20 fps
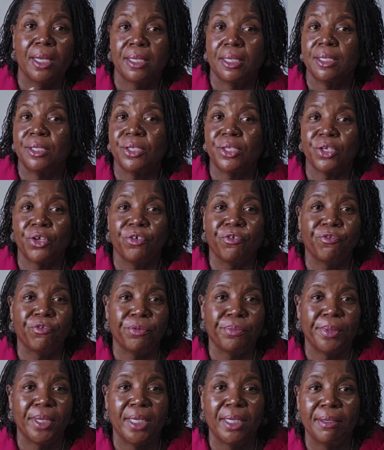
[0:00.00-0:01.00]
And so
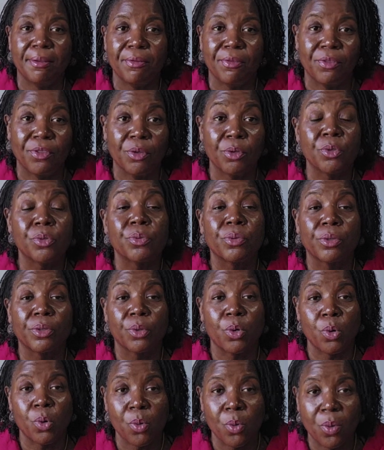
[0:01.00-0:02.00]
for me, those were
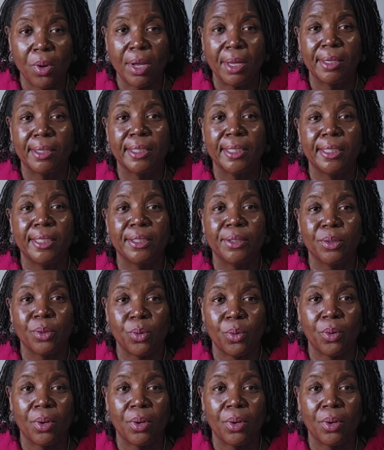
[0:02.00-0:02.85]
quality